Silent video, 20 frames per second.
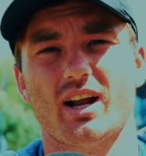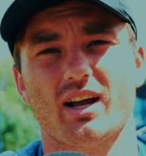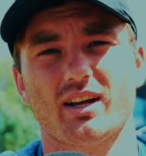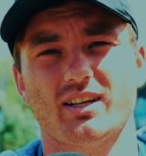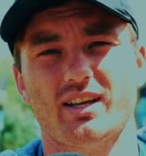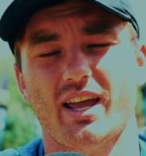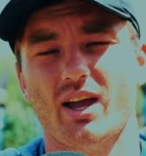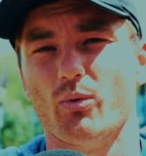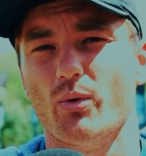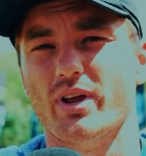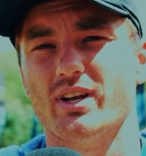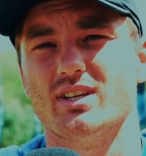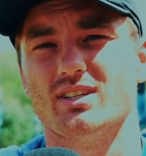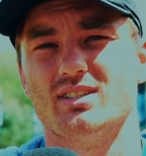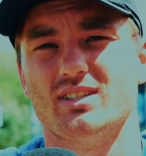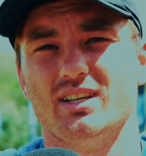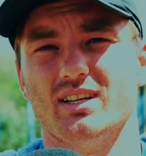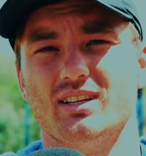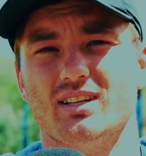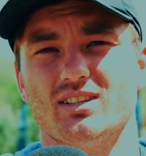I can't wait to
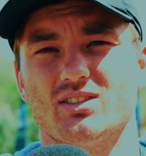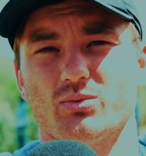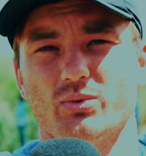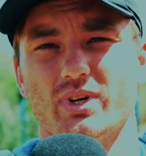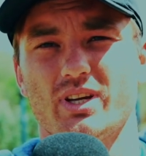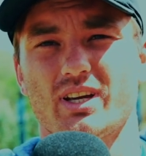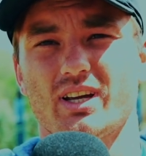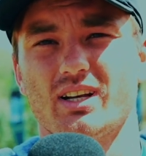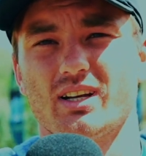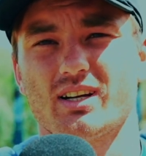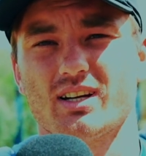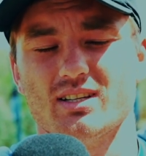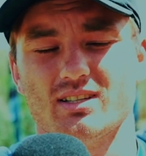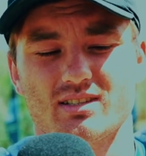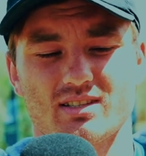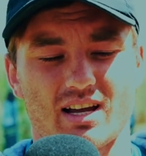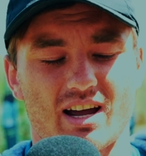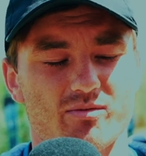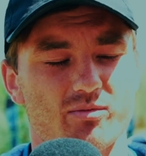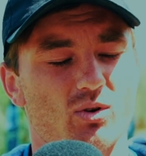see it this weekend
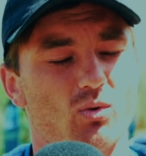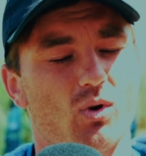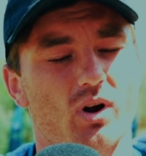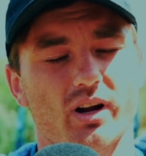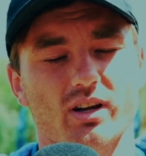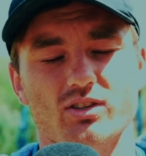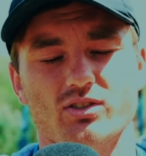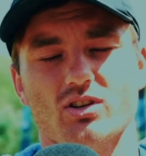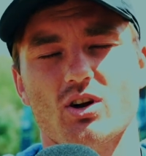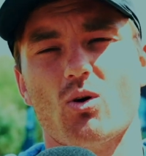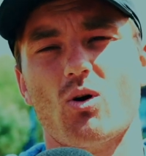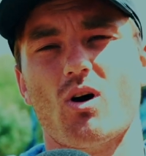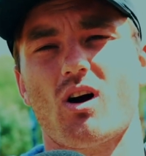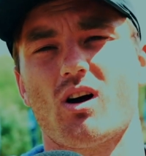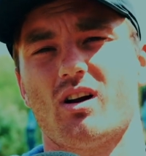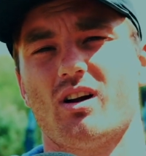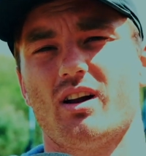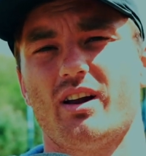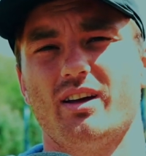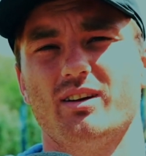because I've been working so
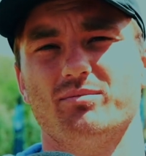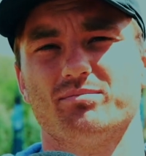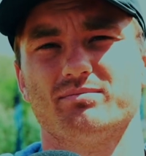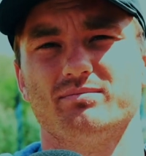hard on it.